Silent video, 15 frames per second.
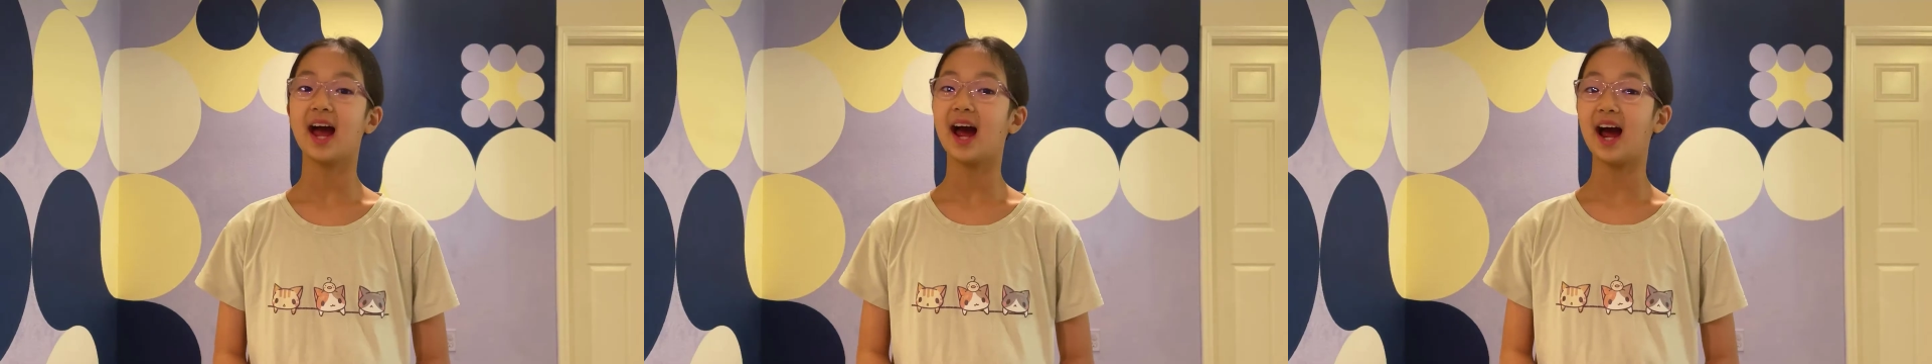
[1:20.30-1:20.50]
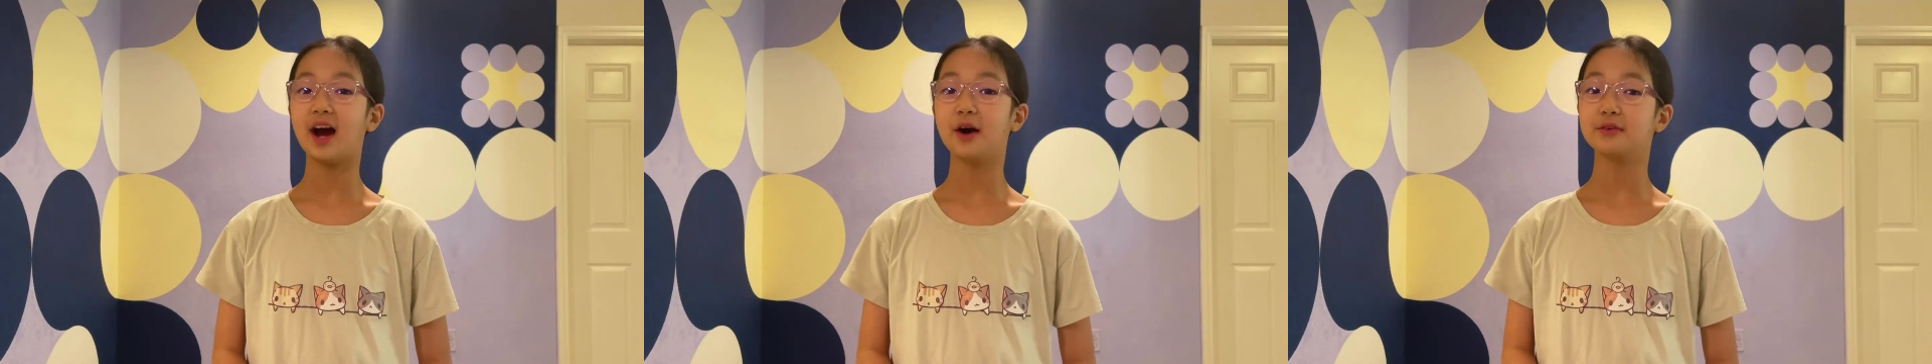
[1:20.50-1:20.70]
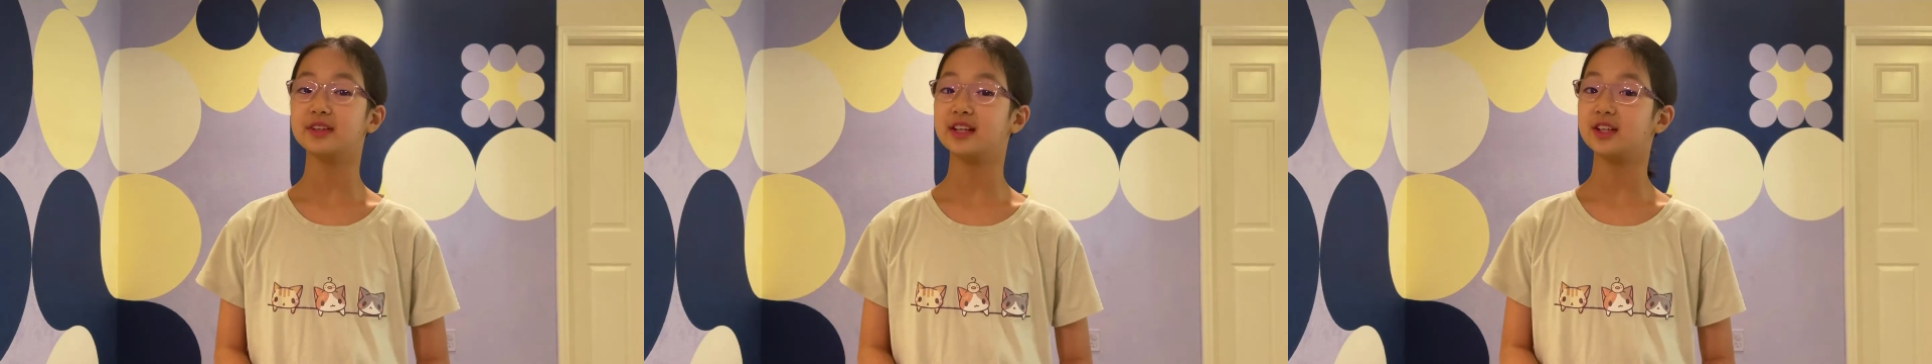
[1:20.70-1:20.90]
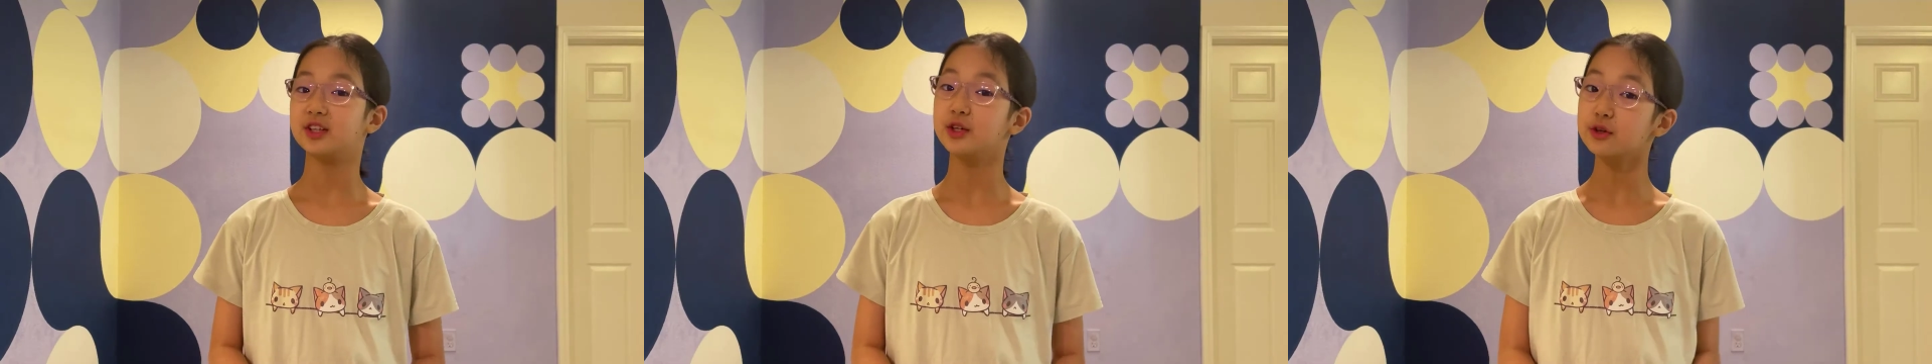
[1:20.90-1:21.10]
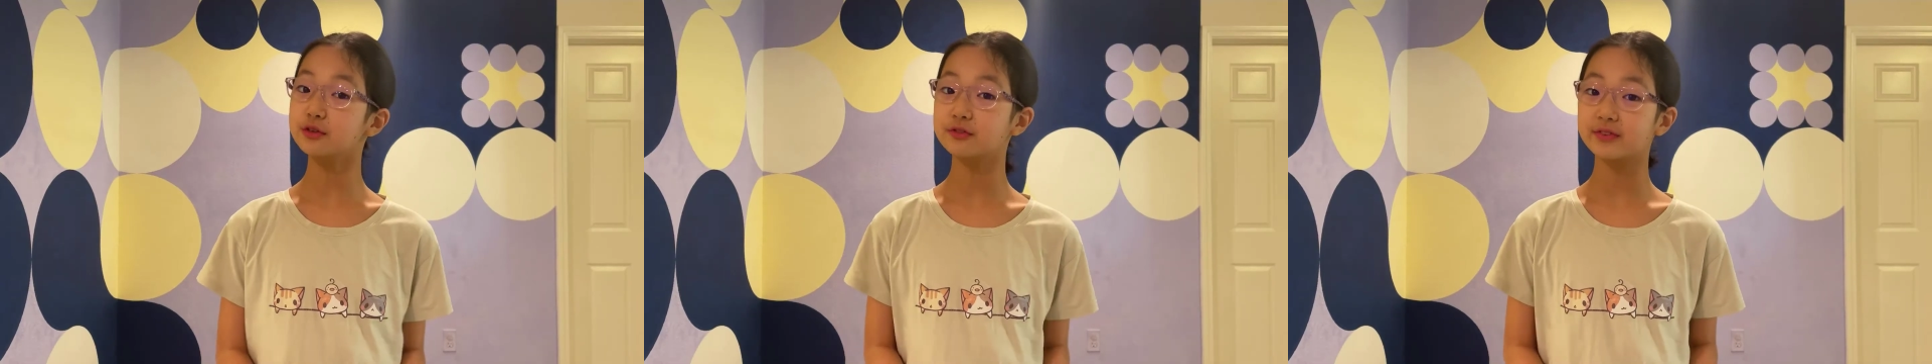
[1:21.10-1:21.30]
How did
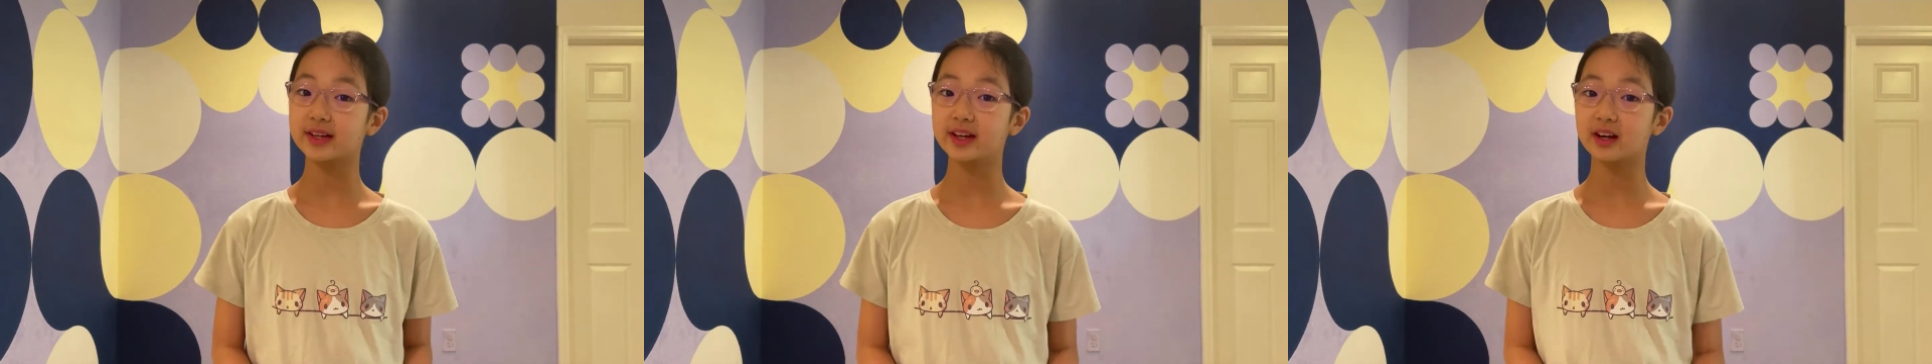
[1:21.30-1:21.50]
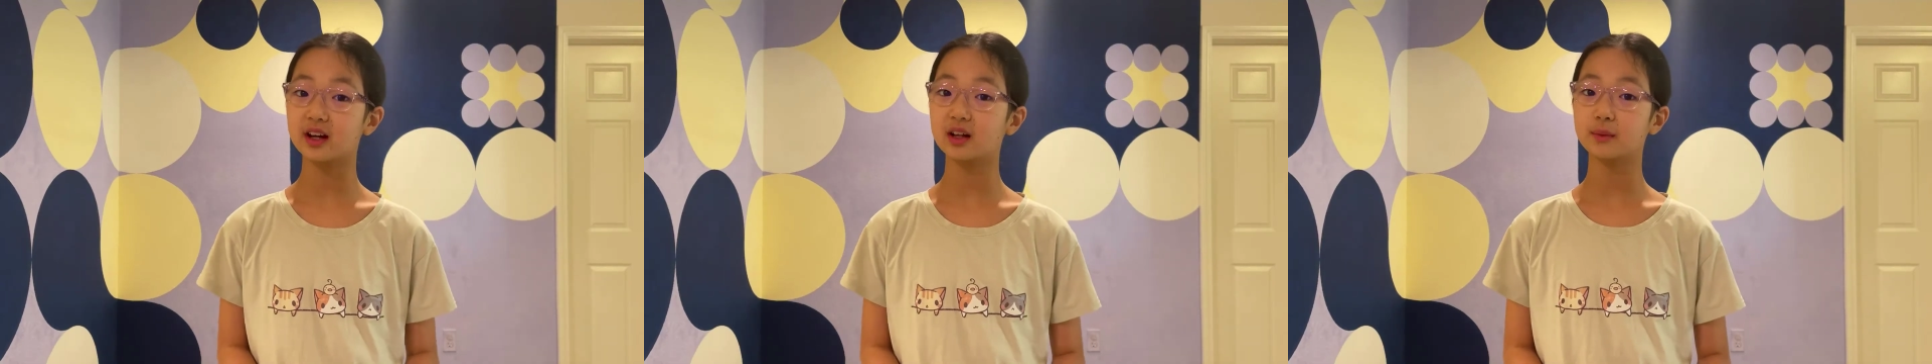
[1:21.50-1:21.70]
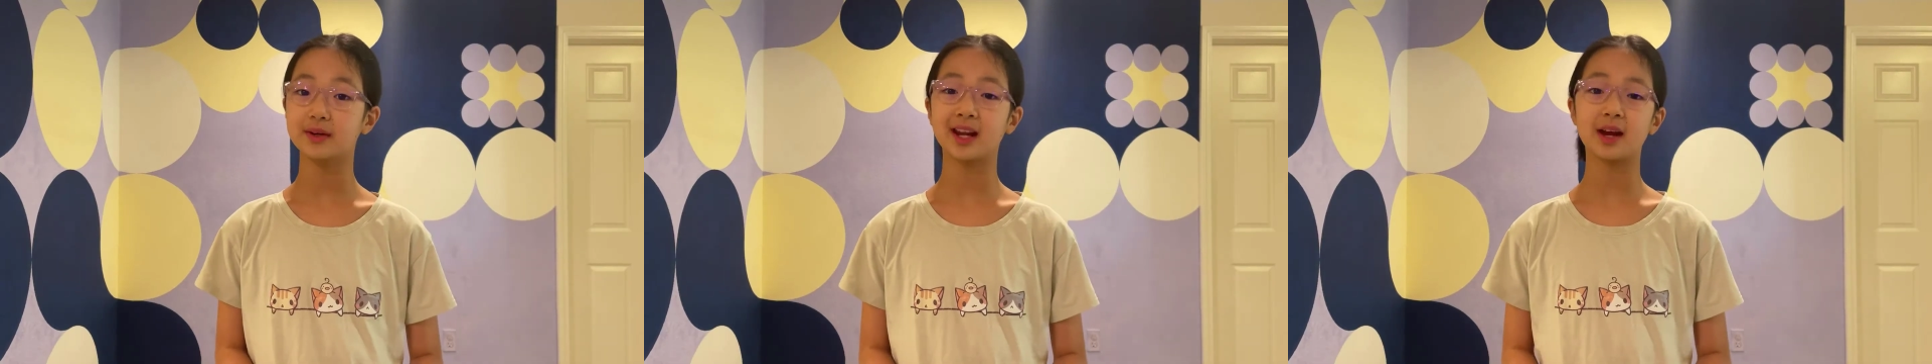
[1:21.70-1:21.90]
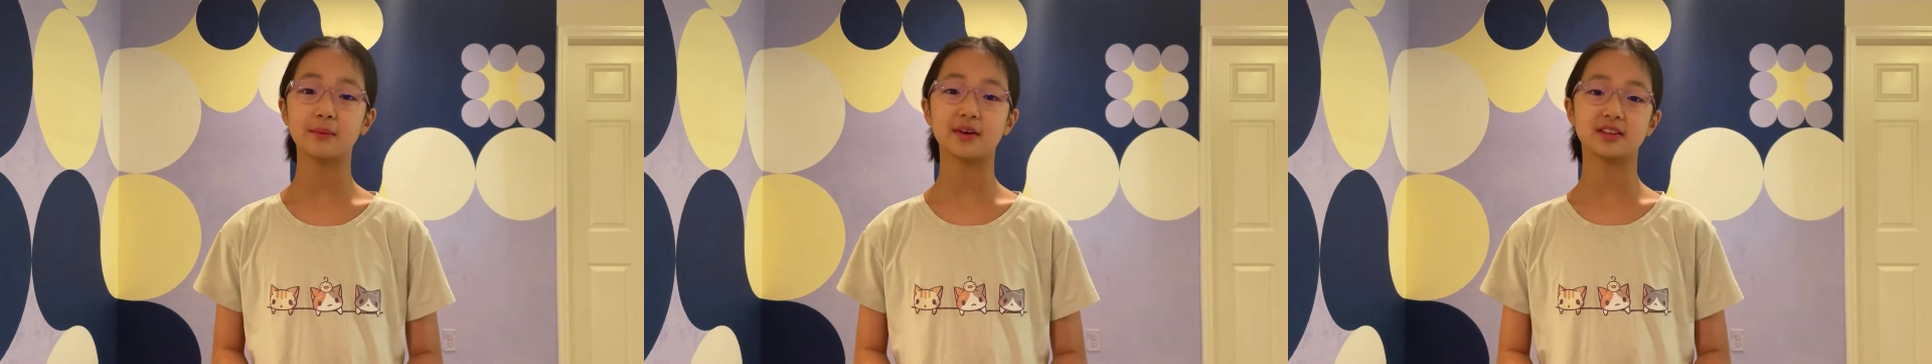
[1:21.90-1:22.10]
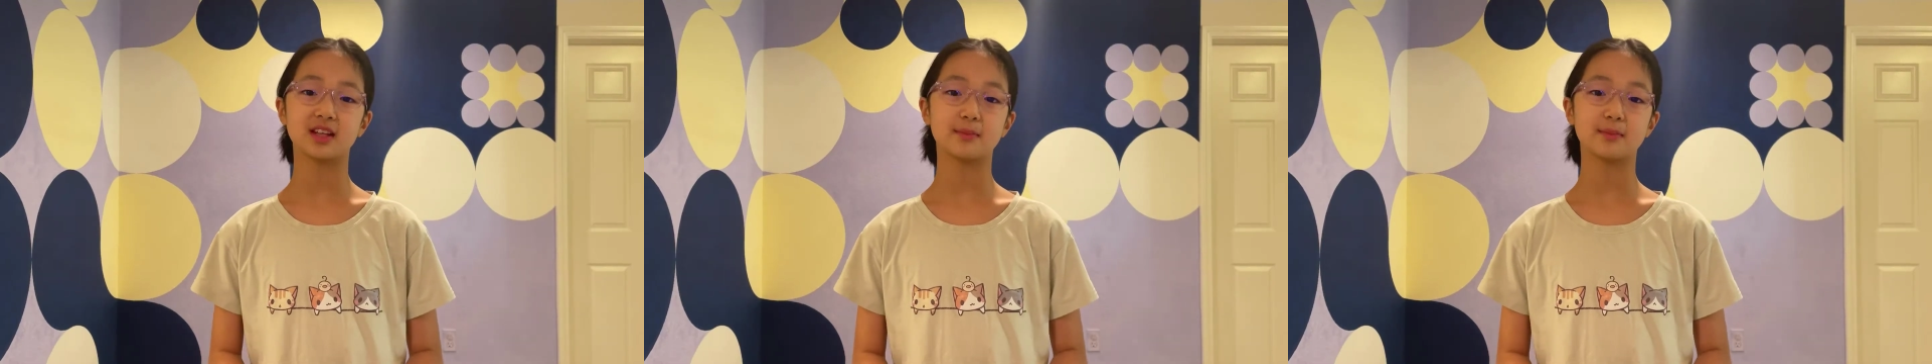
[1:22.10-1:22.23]
you feel when I read